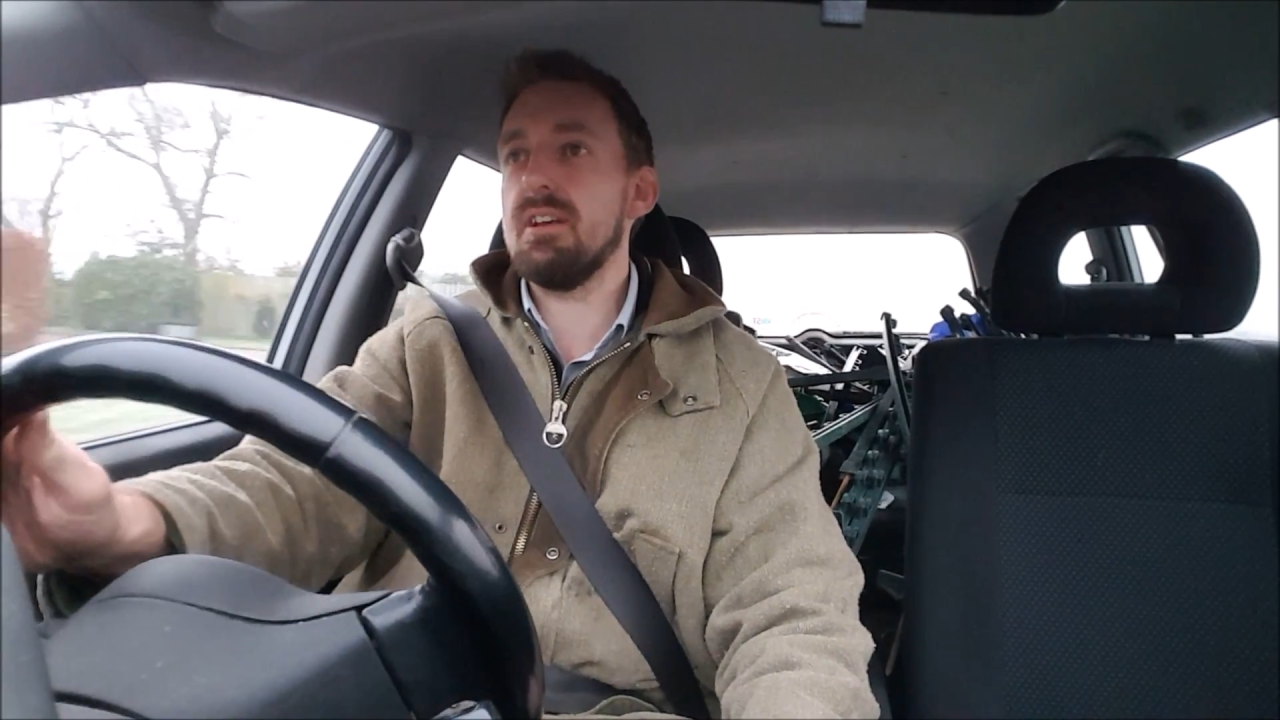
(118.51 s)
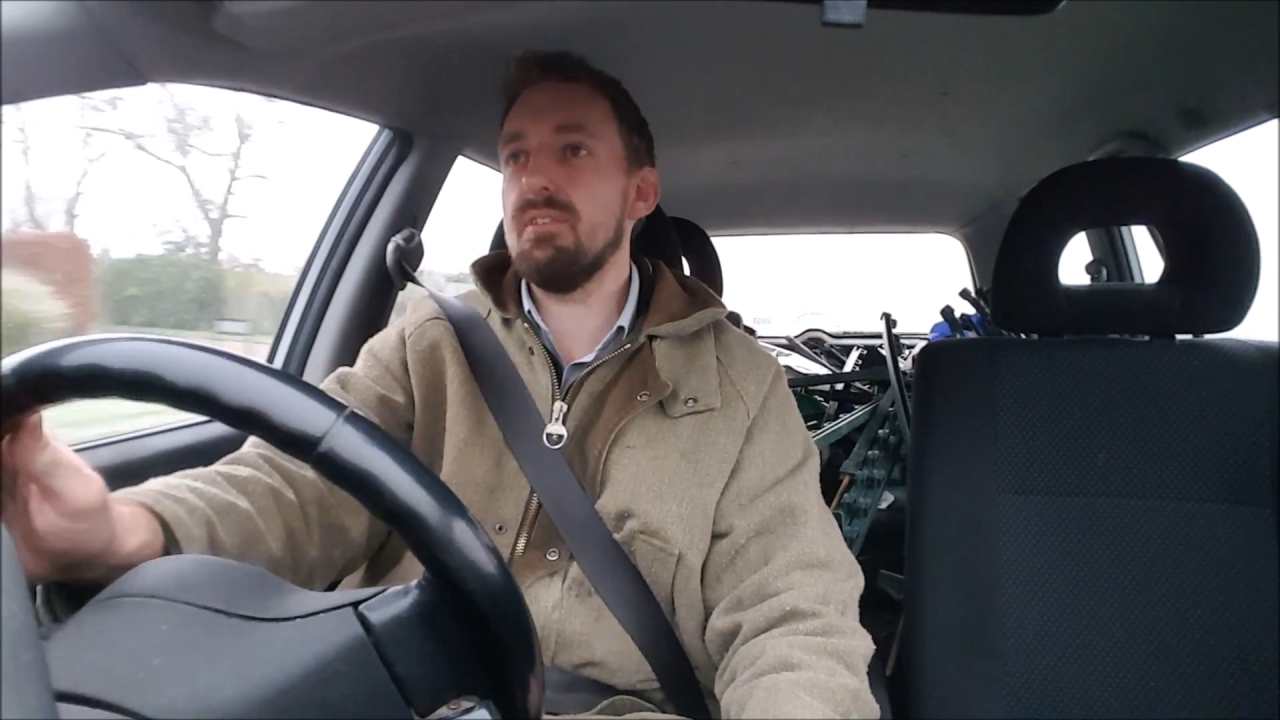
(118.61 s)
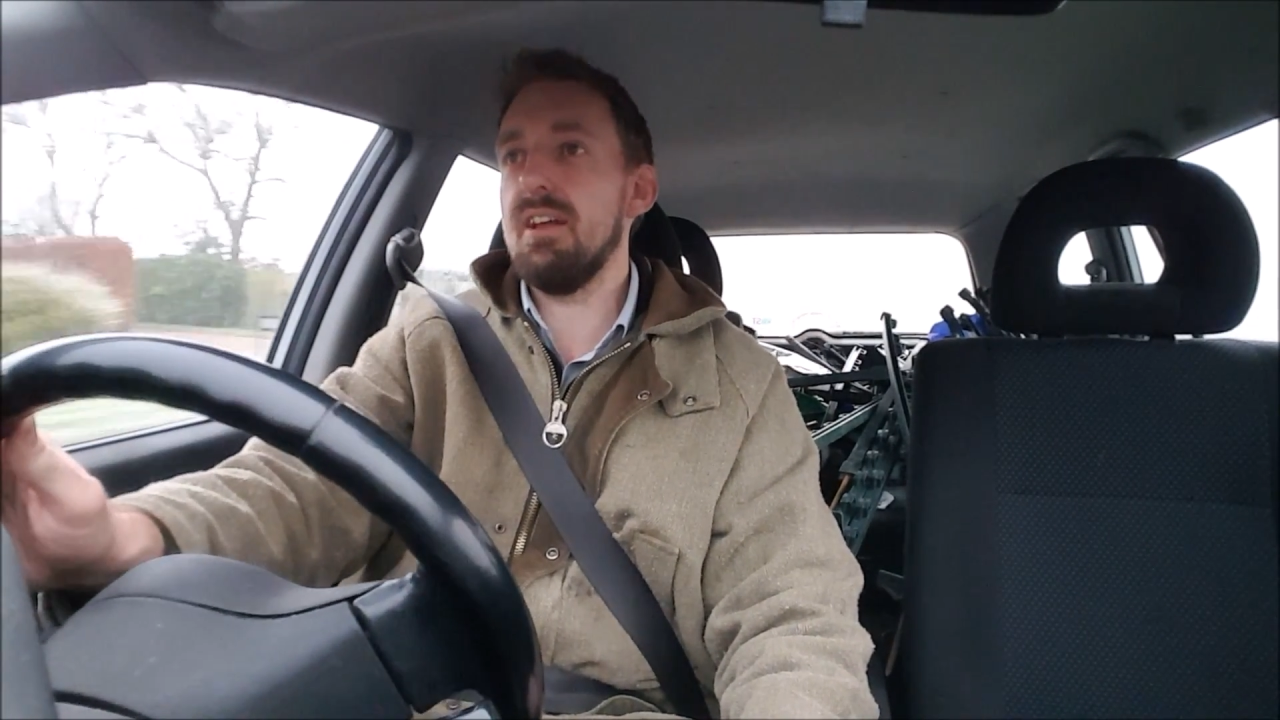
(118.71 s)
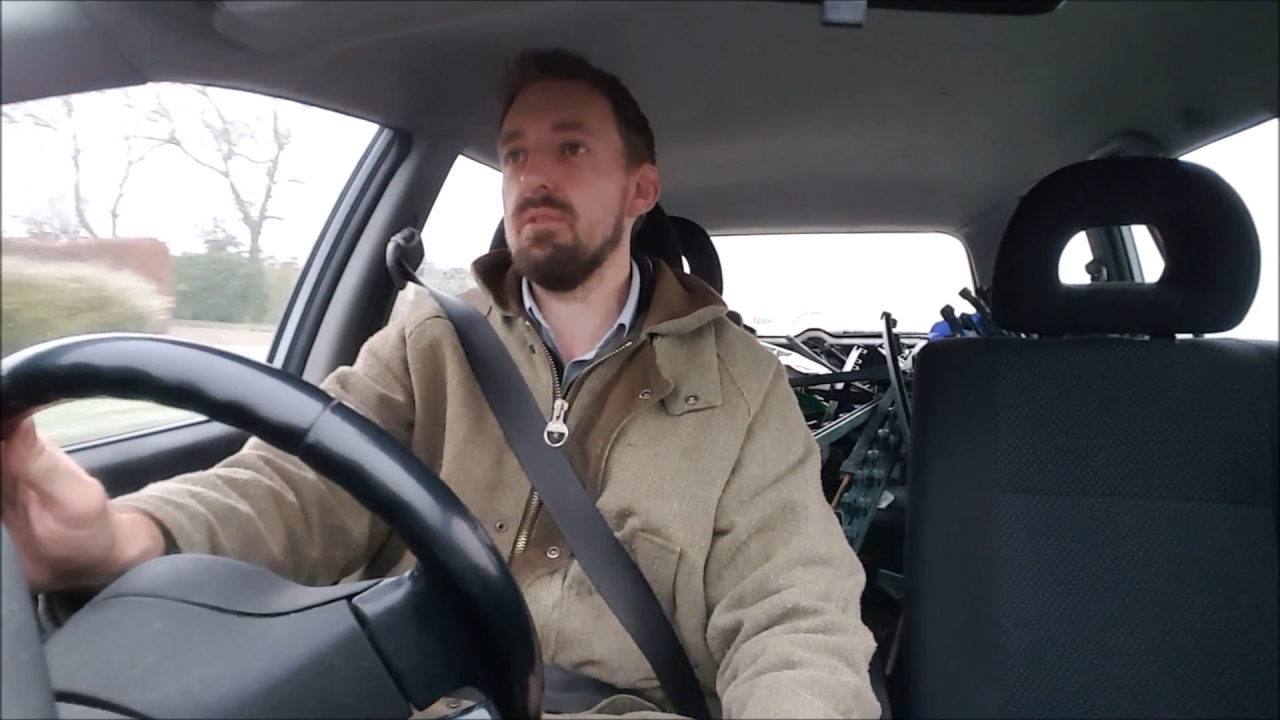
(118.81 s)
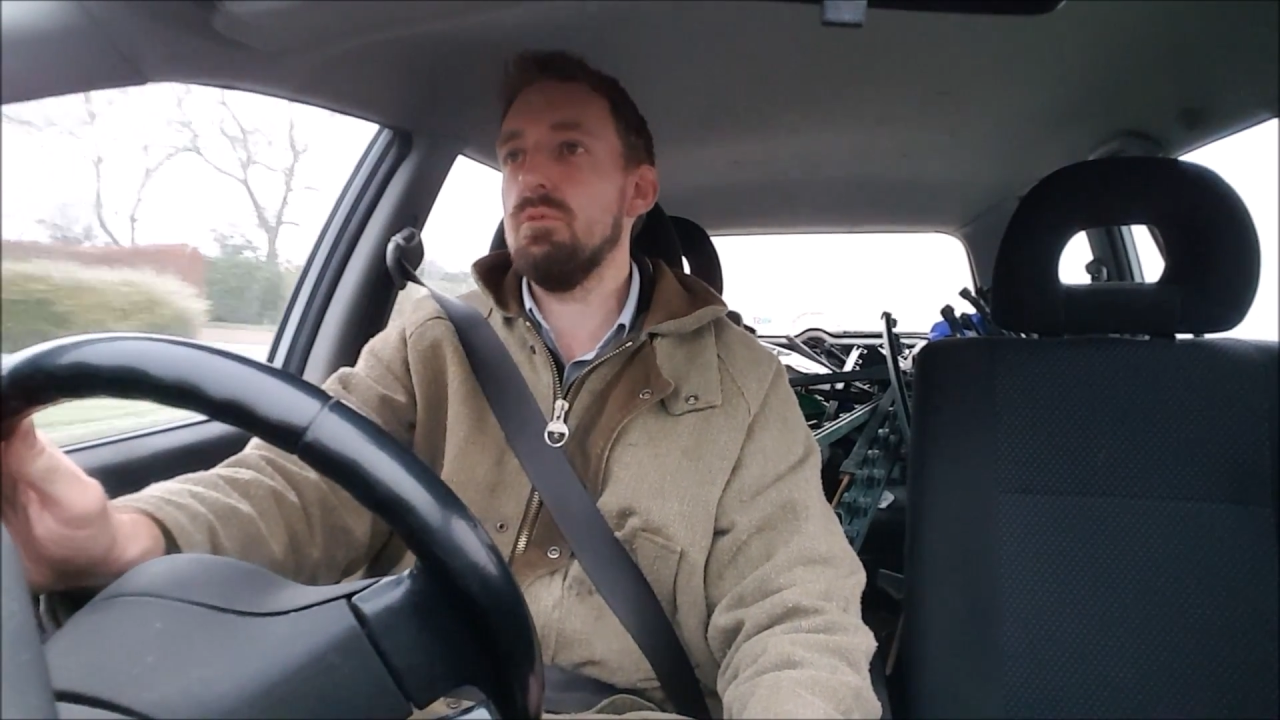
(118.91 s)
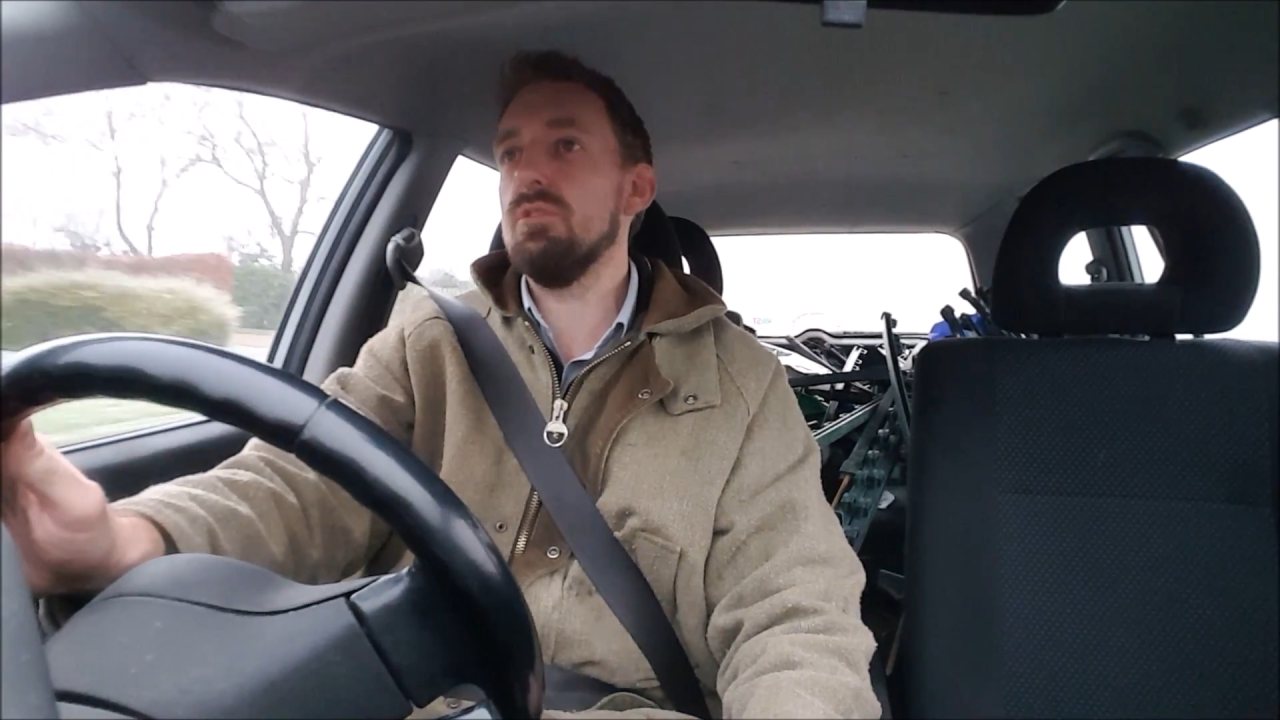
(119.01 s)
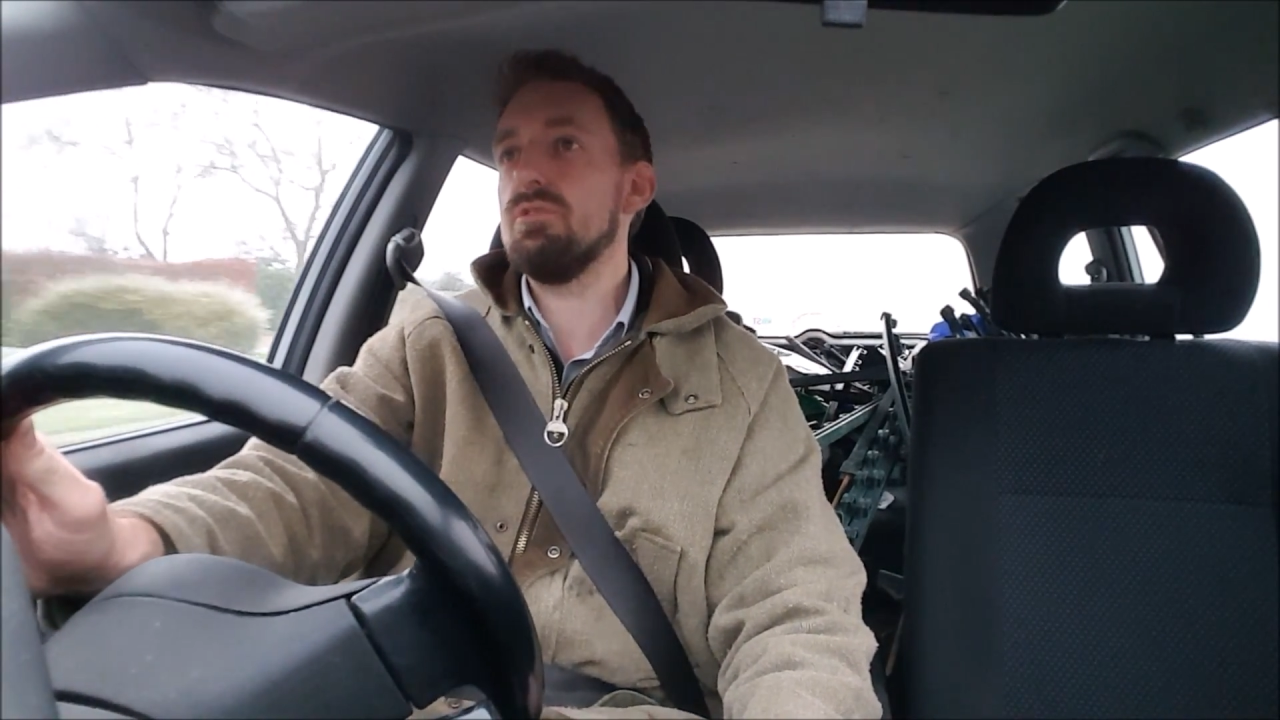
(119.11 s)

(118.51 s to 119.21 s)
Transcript: around the water